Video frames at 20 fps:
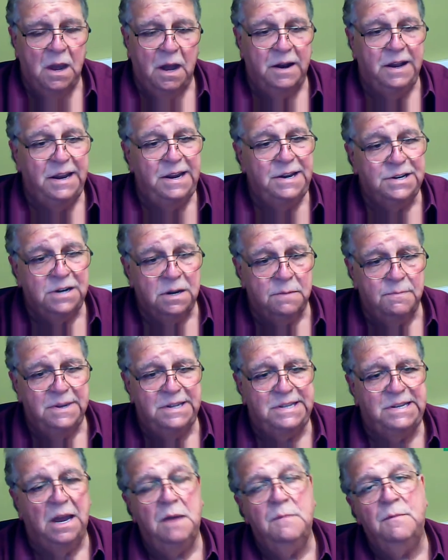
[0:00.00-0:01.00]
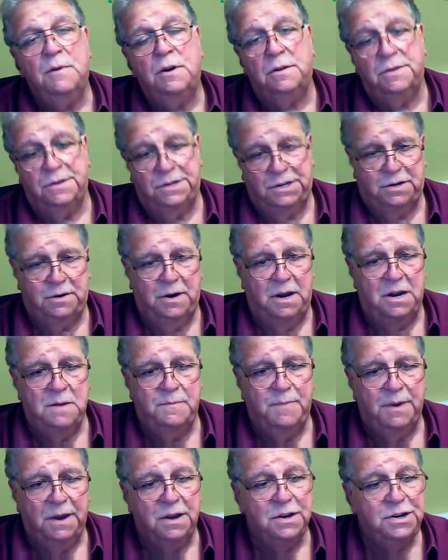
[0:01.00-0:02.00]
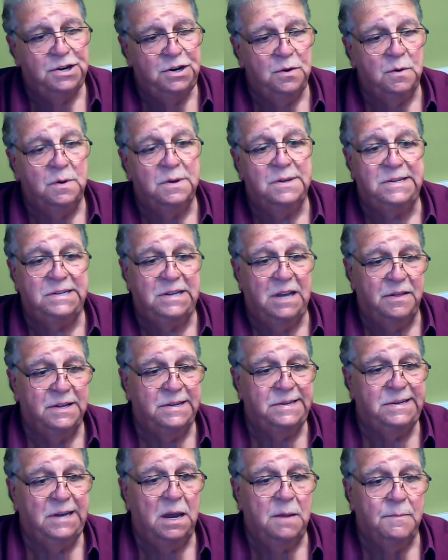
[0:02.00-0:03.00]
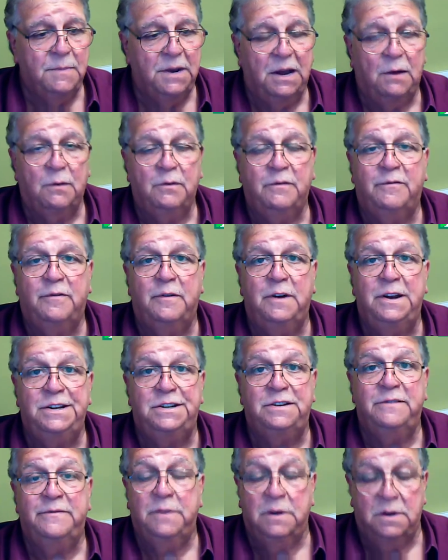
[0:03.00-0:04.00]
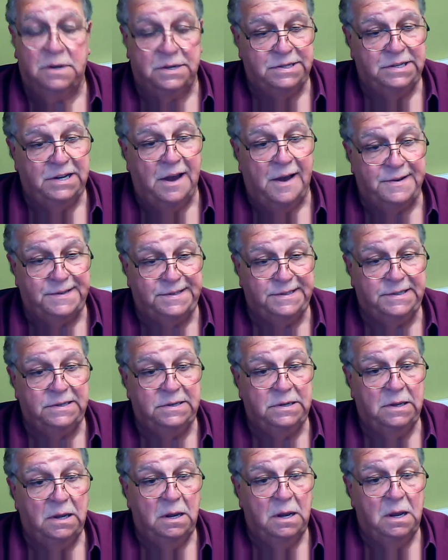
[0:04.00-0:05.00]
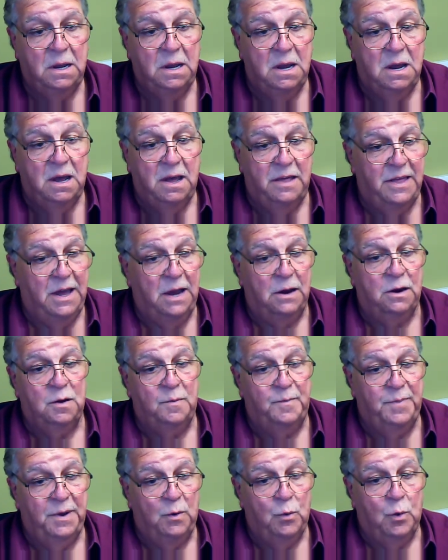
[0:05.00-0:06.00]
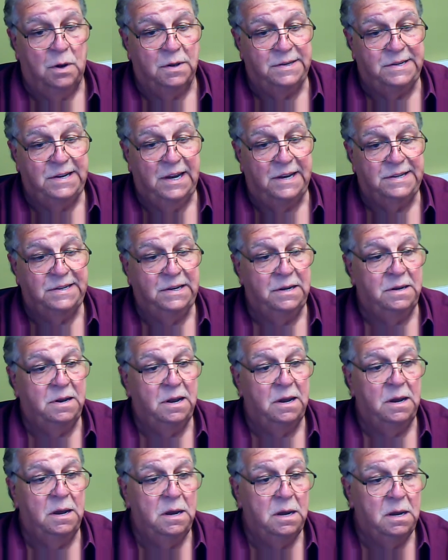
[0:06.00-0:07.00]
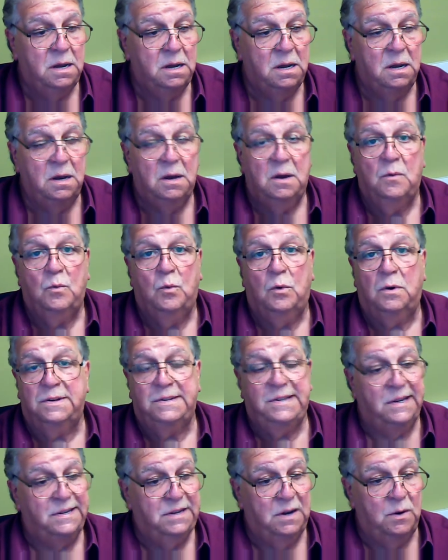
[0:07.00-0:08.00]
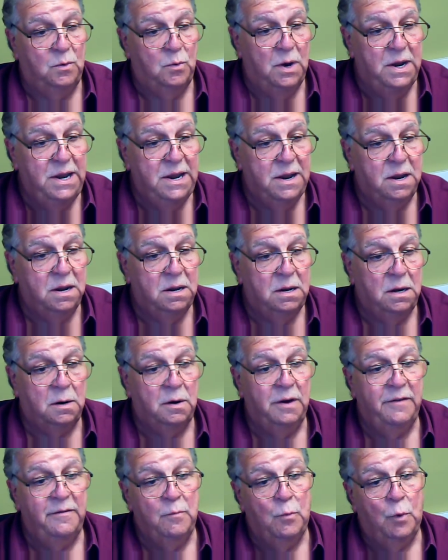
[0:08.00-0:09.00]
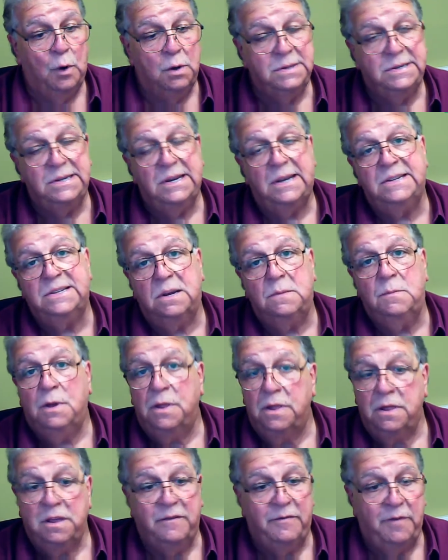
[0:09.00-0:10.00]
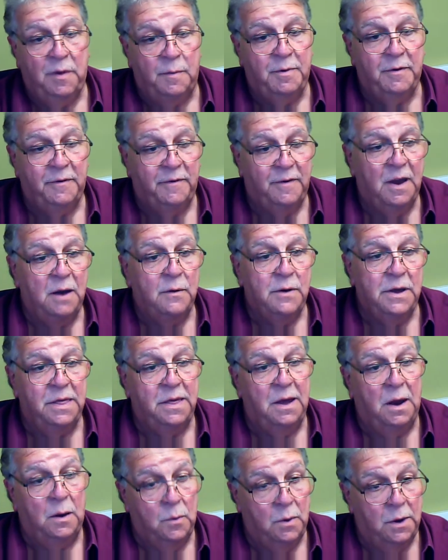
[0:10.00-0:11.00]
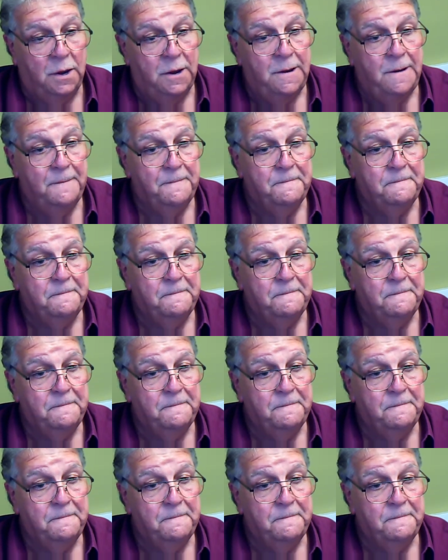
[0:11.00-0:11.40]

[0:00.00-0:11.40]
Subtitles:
And each can be time constrained because you can set the time allowed for each of those tasks, and that could be one task a day, one task a week, or even one task a month if you prefer it that way.